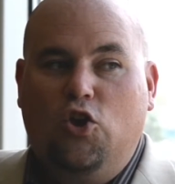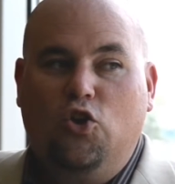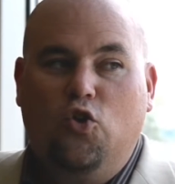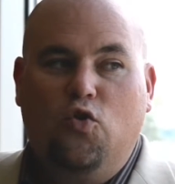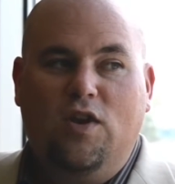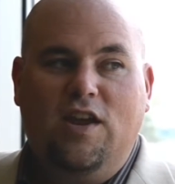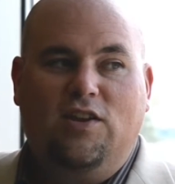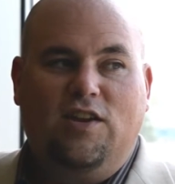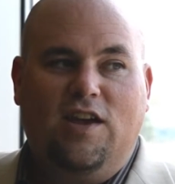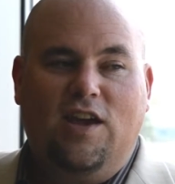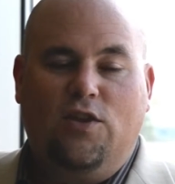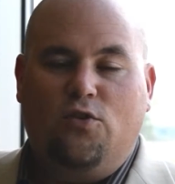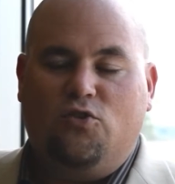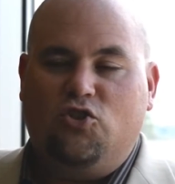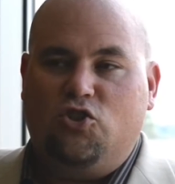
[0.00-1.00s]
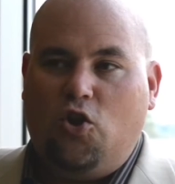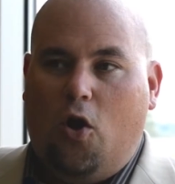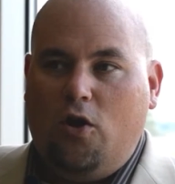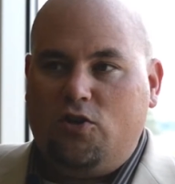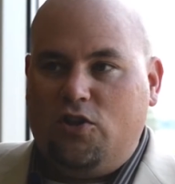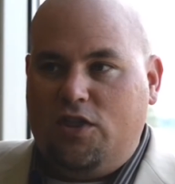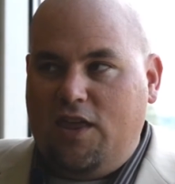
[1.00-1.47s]
you need to either
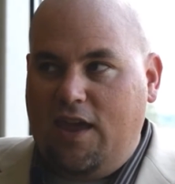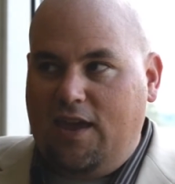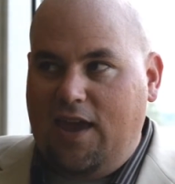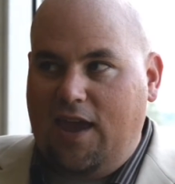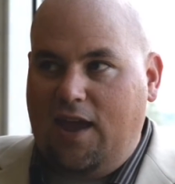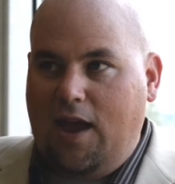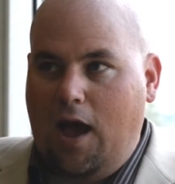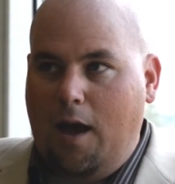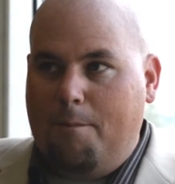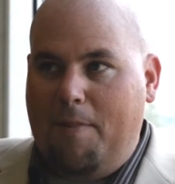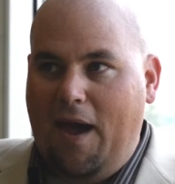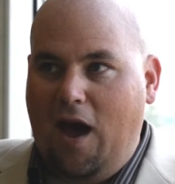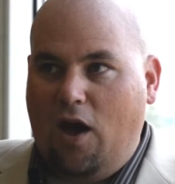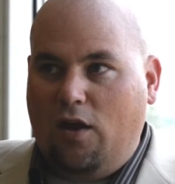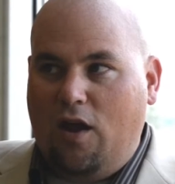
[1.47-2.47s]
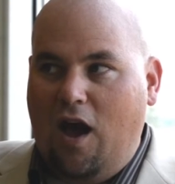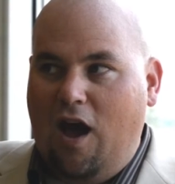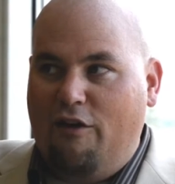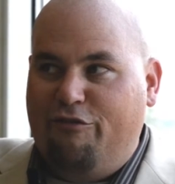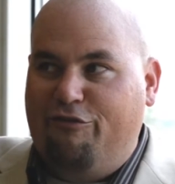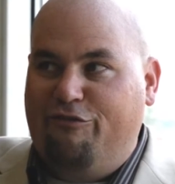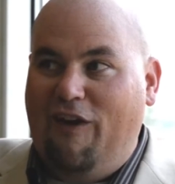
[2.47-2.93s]
start thinking about
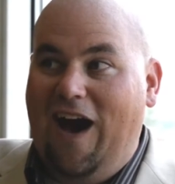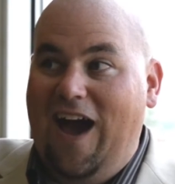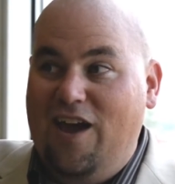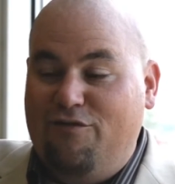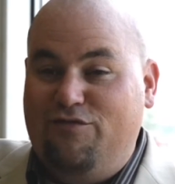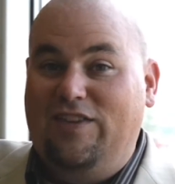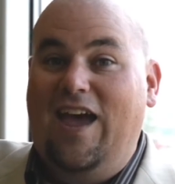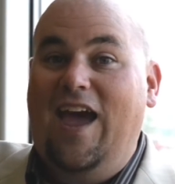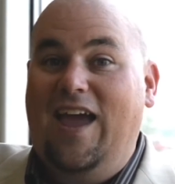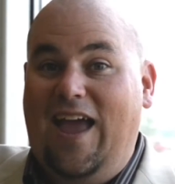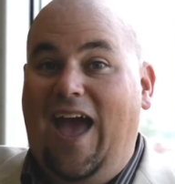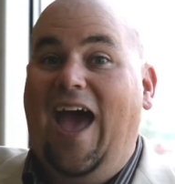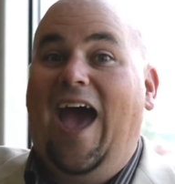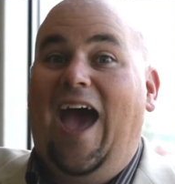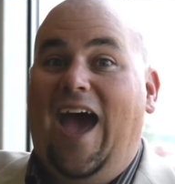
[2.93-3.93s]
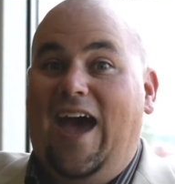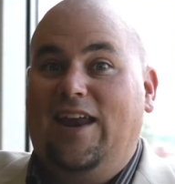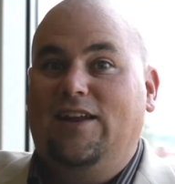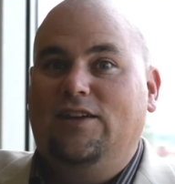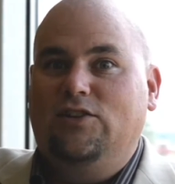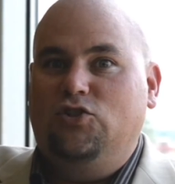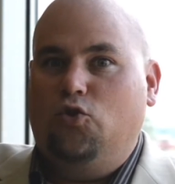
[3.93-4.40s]
a 5-day
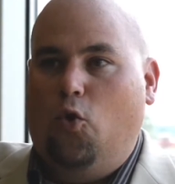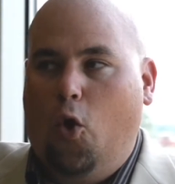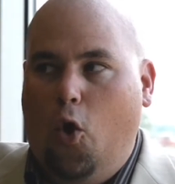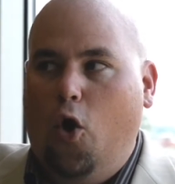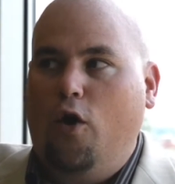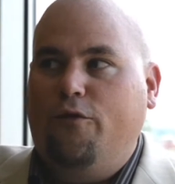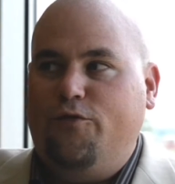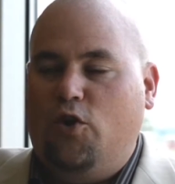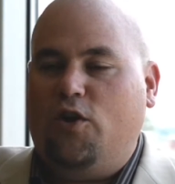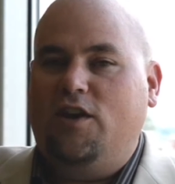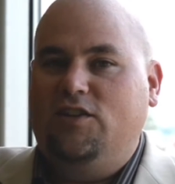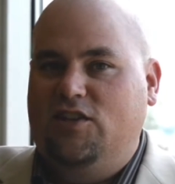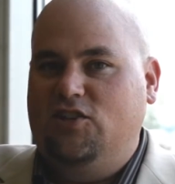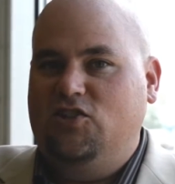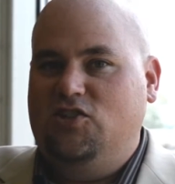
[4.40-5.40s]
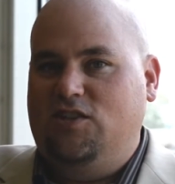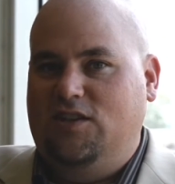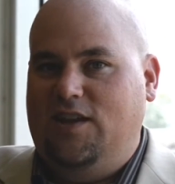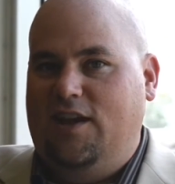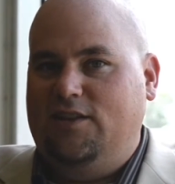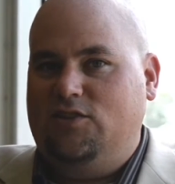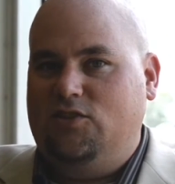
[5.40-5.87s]
add to all of your contingency
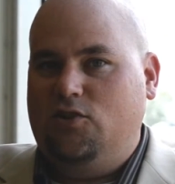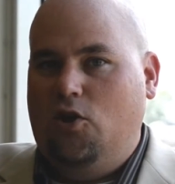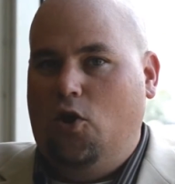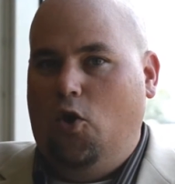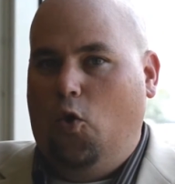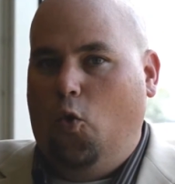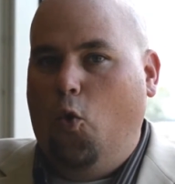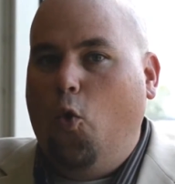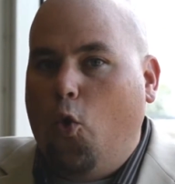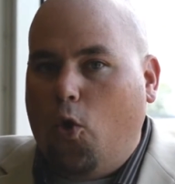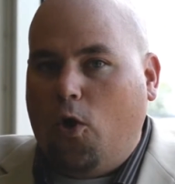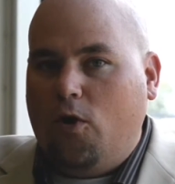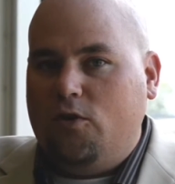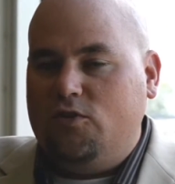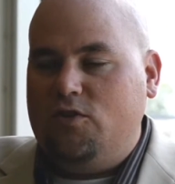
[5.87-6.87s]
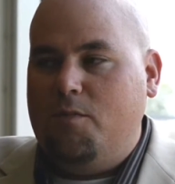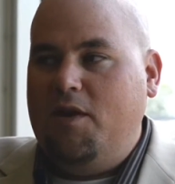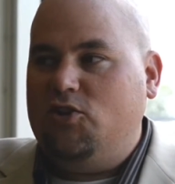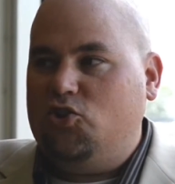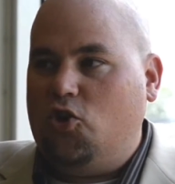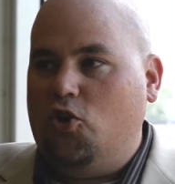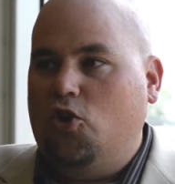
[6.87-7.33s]
dates, or to
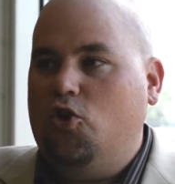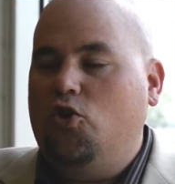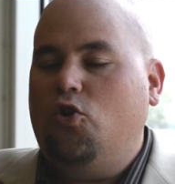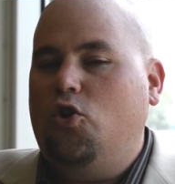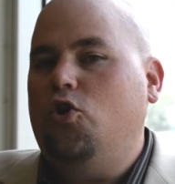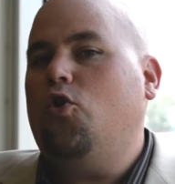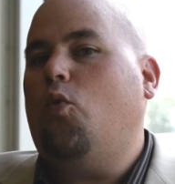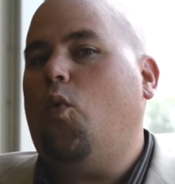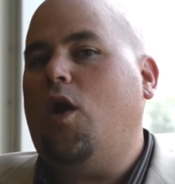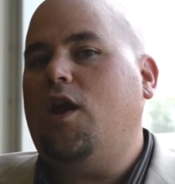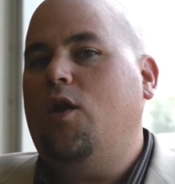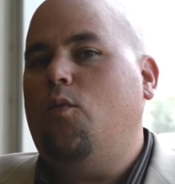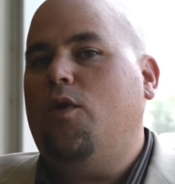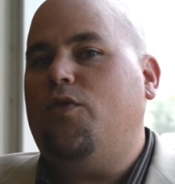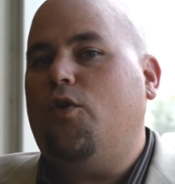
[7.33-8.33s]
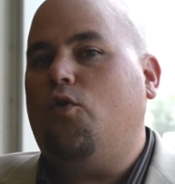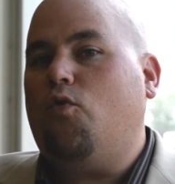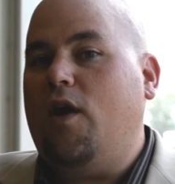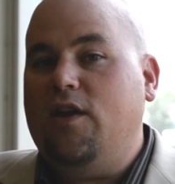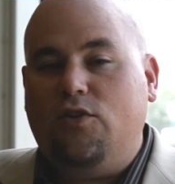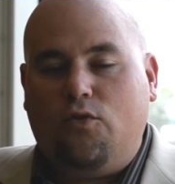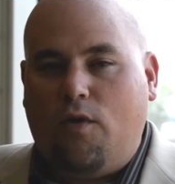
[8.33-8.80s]
make sure you're working with a
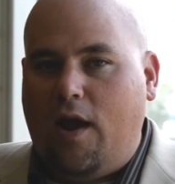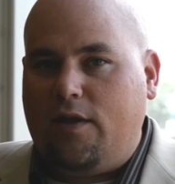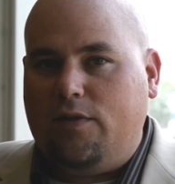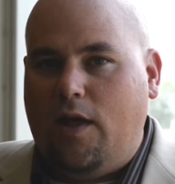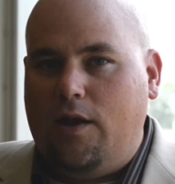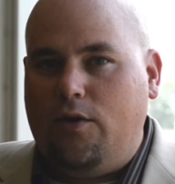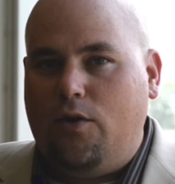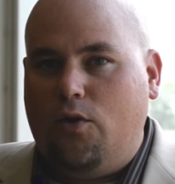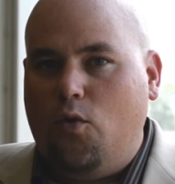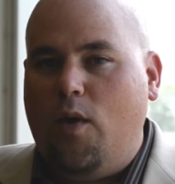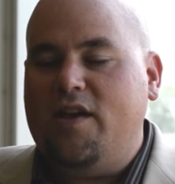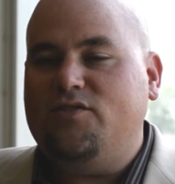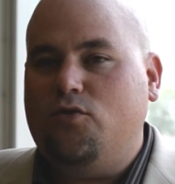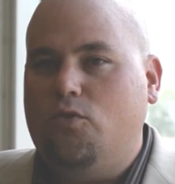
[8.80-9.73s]
great direct lender who has